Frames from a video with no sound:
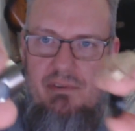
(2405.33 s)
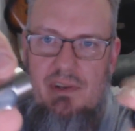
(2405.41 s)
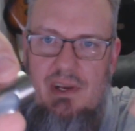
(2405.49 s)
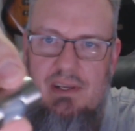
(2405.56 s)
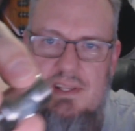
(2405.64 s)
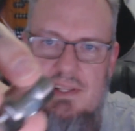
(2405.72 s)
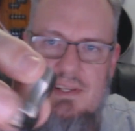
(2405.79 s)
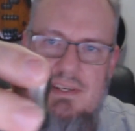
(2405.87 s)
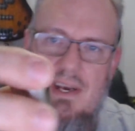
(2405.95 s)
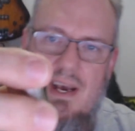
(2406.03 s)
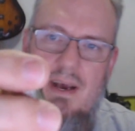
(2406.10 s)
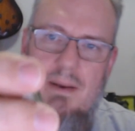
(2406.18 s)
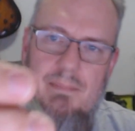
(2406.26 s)
onto the
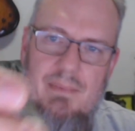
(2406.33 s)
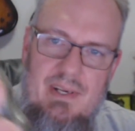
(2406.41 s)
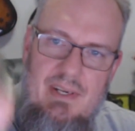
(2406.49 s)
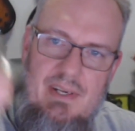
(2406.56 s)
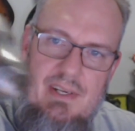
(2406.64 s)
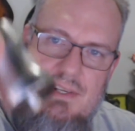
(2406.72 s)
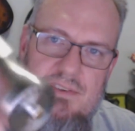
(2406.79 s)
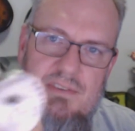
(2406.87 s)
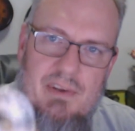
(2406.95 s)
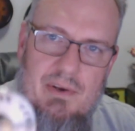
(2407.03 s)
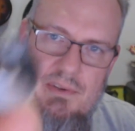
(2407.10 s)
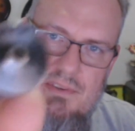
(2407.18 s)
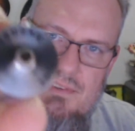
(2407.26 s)
top.
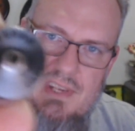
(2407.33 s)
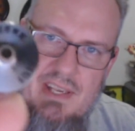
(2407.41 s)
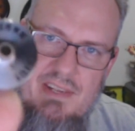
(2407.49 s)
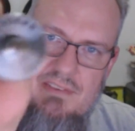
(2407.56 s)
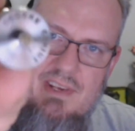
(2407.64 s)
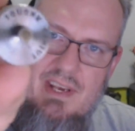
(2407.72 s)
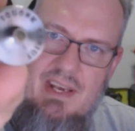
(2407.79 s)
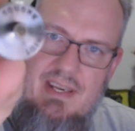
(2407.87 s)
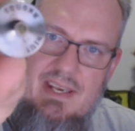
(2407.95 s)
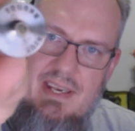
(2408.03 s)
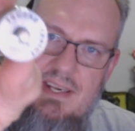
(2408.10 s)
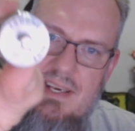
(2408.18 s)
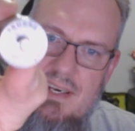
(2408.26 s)
So you see it's got
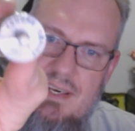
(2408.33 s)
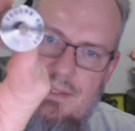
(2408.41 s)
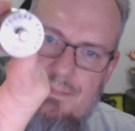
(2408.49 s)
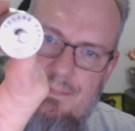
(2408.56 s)
a